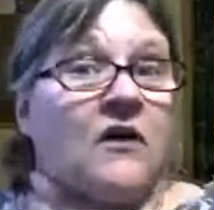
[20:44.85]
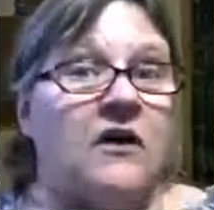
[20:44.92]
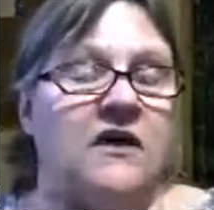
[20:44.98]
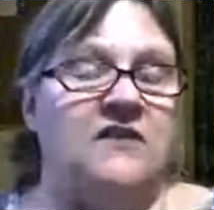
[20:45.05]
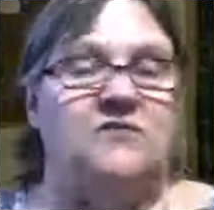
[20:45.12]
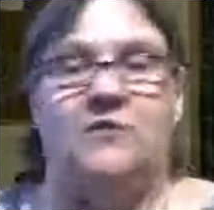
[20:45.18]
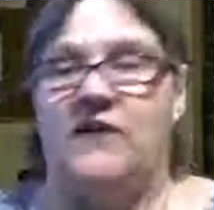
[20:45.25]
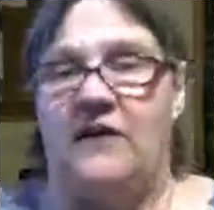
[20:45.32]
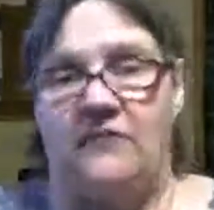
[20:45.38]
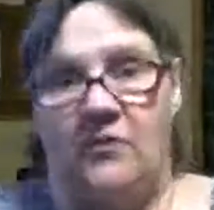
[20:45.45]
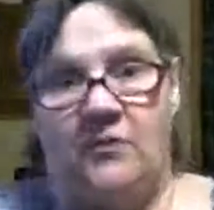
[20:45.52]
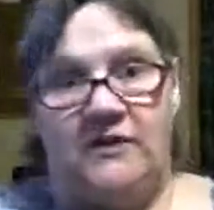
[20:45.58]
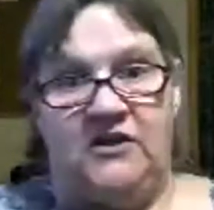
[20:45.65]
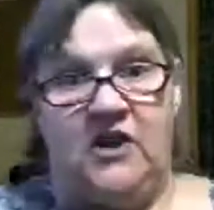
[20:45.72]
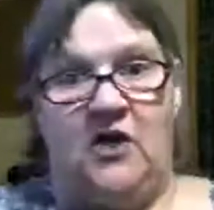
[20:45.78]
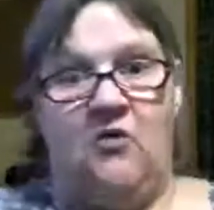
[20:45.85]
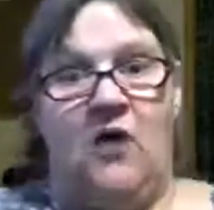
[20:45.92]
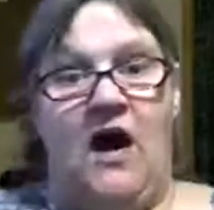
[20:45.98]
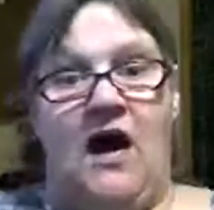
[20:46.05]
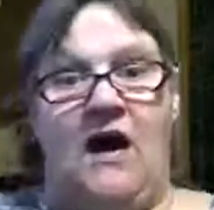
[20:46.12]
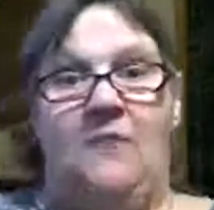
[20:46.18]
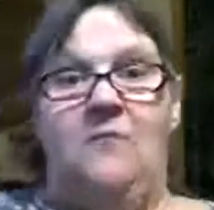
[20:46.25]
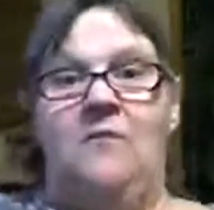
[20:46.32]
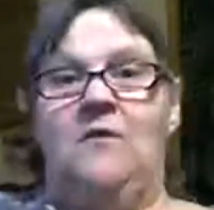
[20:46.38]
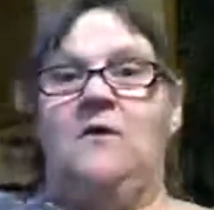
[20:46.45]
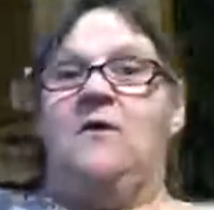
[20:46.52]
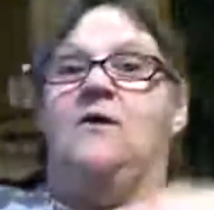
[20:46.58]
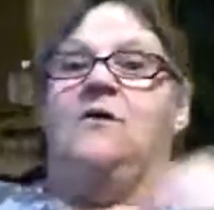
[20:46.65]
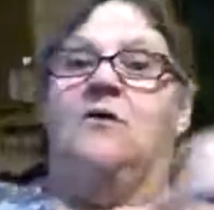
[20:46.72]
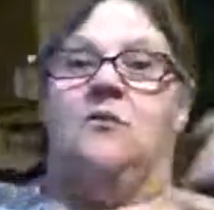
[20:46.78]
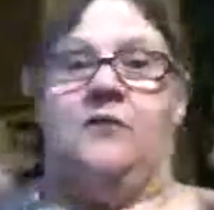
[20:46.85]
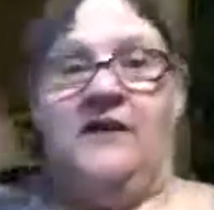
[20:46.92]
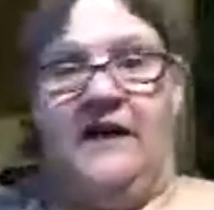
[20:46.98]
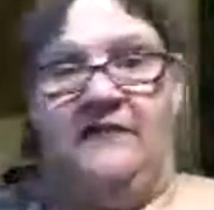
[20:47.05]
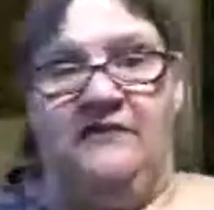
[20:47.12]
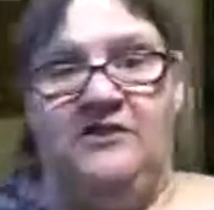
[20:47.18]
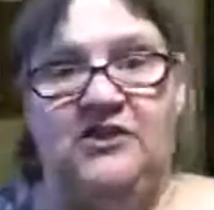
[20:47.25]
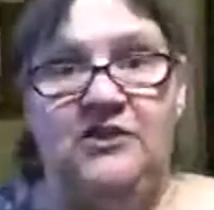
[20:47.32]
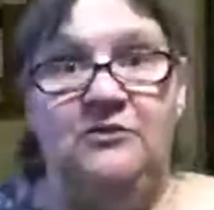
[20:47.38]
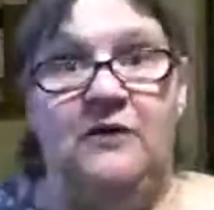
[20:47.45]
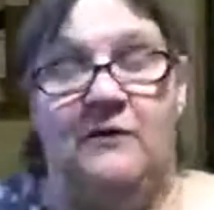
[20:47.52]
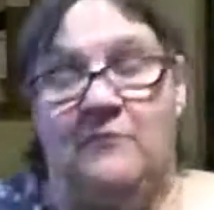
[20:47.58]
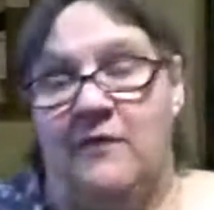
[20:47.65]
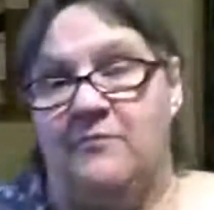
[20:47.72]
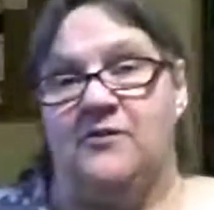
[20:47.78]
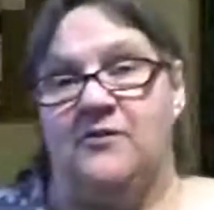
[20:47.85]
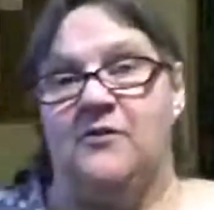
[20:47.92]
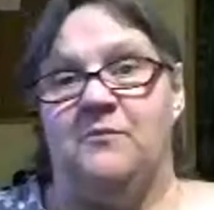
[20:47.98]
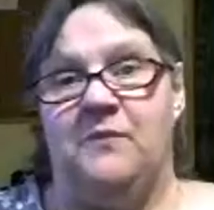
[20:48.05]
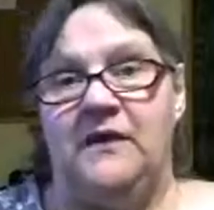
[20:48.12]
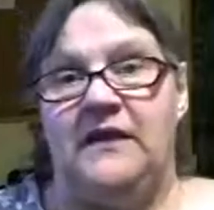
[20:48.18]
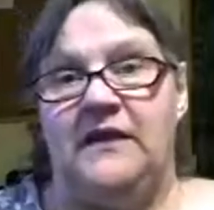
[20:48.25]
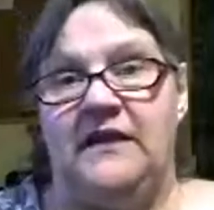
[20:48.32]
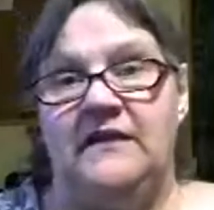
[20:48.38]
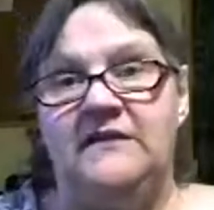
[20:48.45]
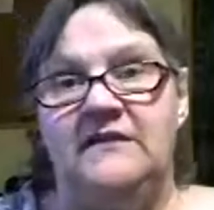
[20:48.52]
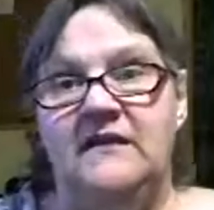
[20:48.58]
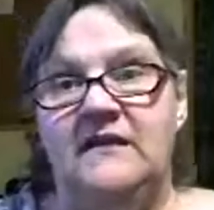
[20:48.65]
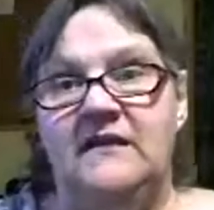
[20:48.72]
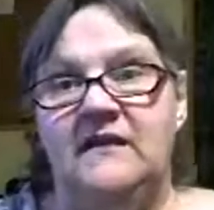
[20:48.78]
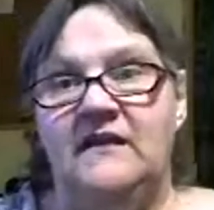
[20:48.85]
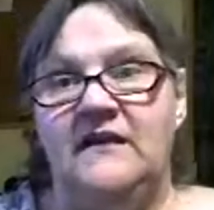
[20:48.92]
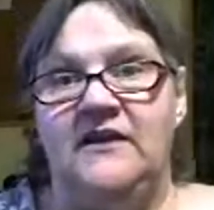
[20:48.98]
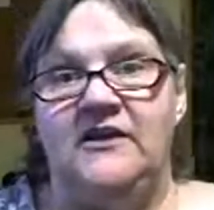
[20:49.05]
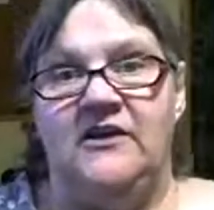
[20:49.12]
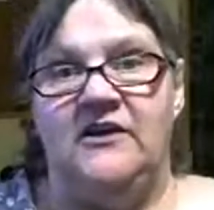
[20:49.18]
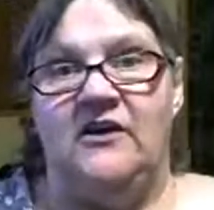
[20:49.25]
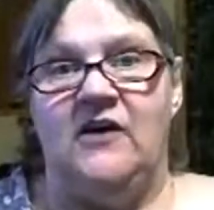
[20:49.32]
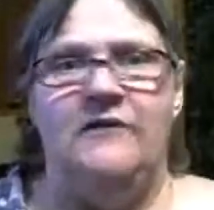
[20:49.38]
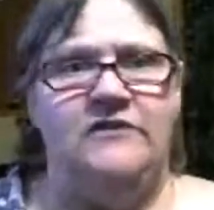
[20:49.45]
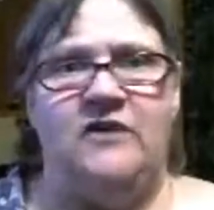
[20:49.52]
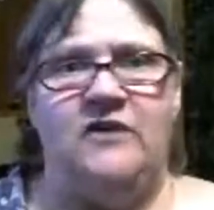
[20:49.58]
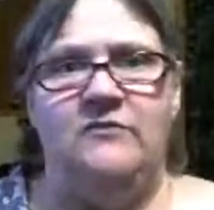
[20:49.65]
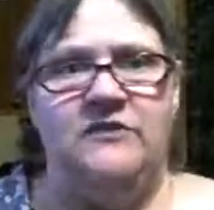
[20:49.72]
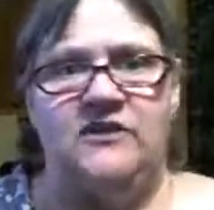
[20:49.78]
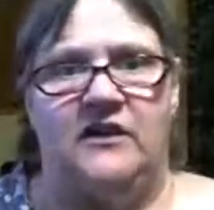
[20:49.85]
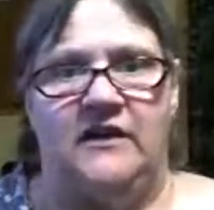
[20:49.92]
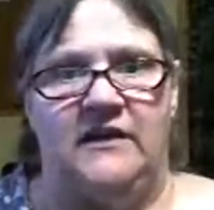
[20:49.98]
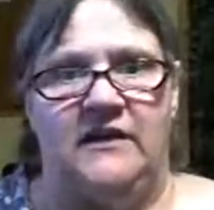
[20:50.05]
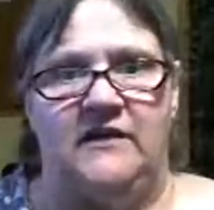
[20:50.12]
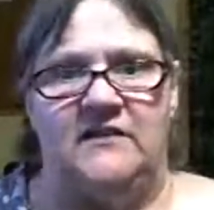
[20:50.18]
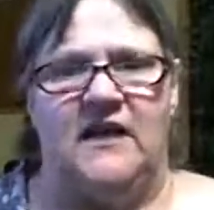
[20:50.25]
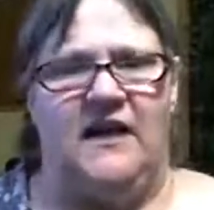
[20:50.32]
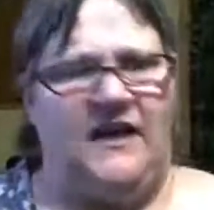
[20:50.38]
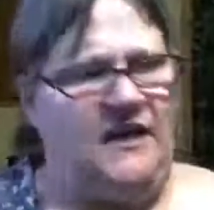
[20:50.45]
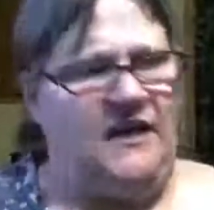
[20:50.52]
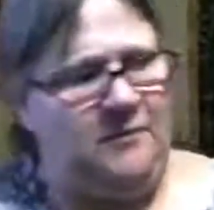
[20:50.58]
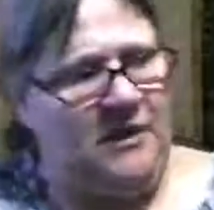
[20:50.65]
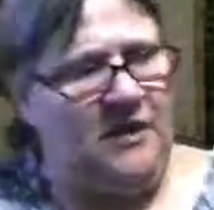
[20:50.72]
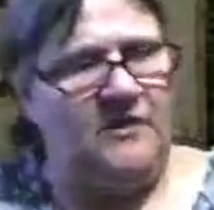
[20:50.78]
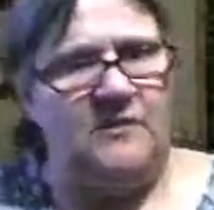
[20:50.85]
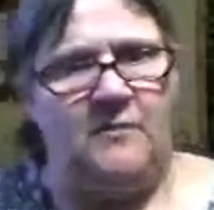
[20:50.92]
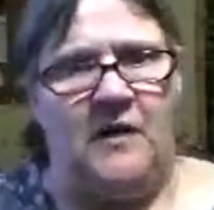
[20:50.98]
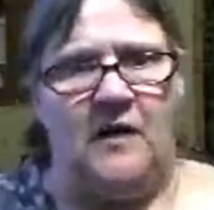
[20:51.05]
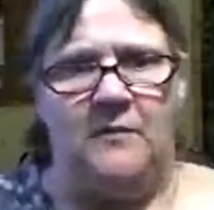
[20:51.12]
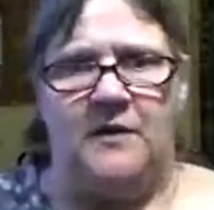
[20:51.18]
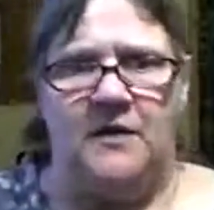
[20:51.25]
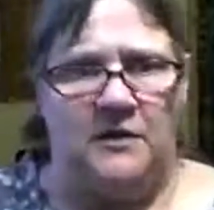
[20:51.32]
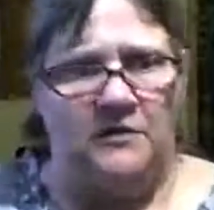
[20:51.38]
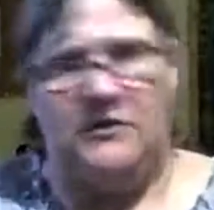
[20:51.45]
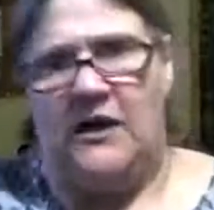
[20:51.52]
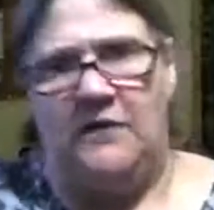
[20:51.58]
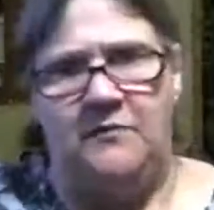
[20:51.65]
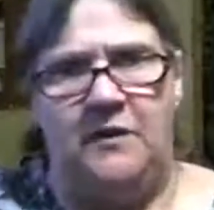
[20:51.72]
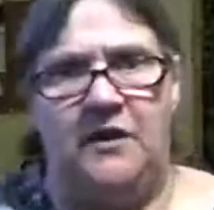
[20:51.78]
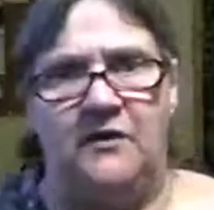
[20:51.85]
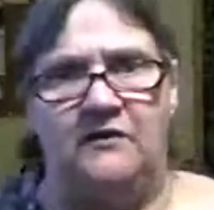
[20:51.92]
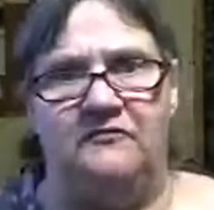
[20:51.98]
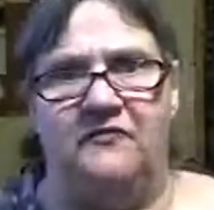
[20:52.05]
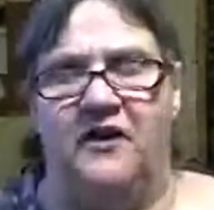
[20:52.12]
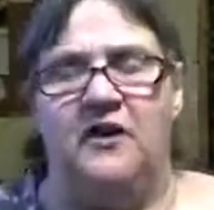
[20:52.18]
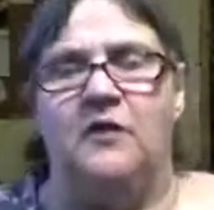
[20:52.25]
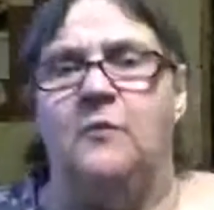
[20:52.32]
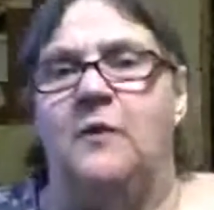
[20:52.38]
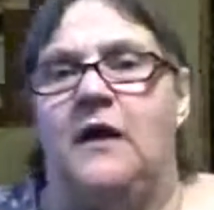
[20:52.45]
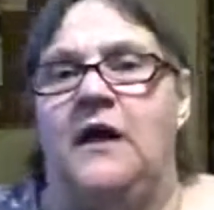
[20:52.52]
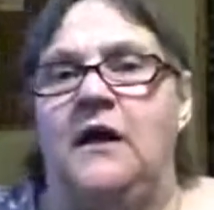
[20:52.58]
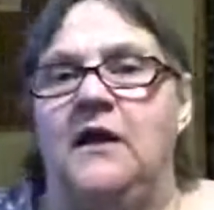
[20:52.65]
Because whenever we'd go up or we'd have a do at my brother Billy's, I was always cooking outside. He'd be on the barbecue and I'd be on the fire pit.